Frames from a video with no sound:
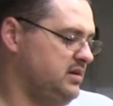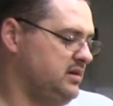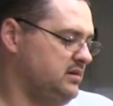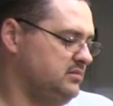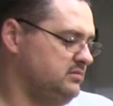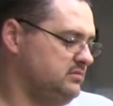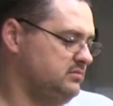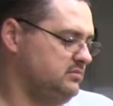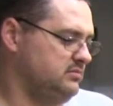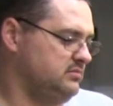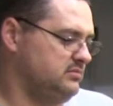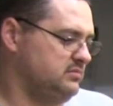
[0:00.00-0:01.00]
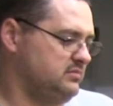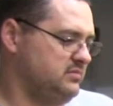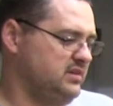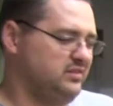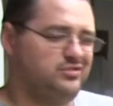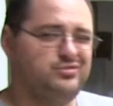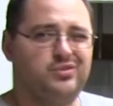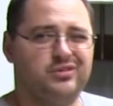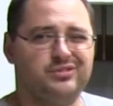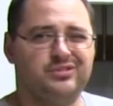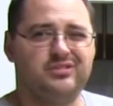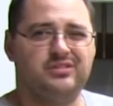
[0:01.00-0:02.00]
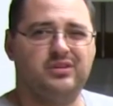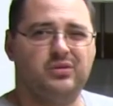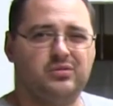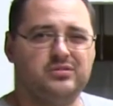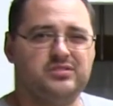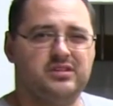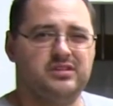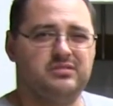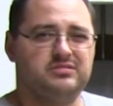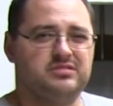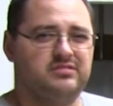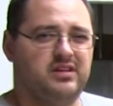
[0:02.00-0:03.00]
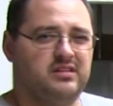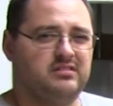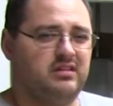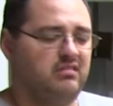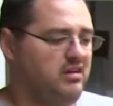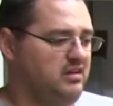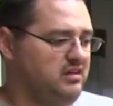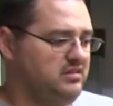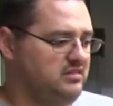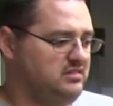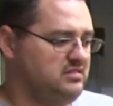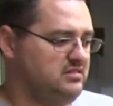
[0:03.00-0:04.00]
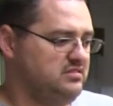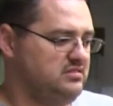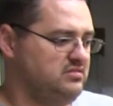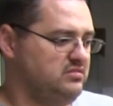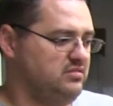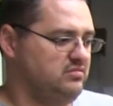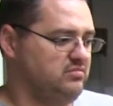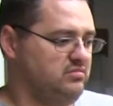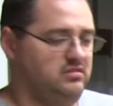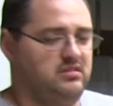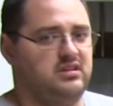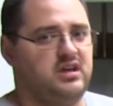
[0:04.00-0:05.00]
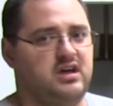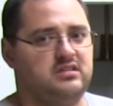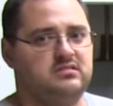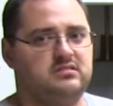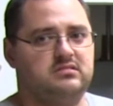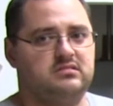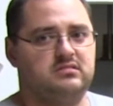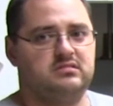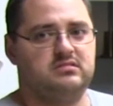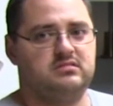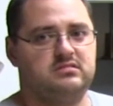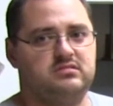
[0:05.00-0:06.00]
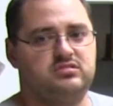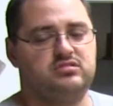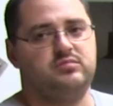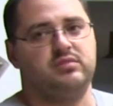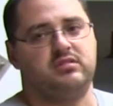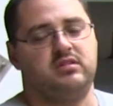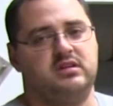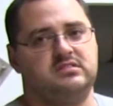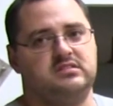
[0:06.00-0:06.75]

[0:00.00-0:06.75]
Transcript: I think 230 horse, I think, was the factory rating on these things. So they're really not super crazy.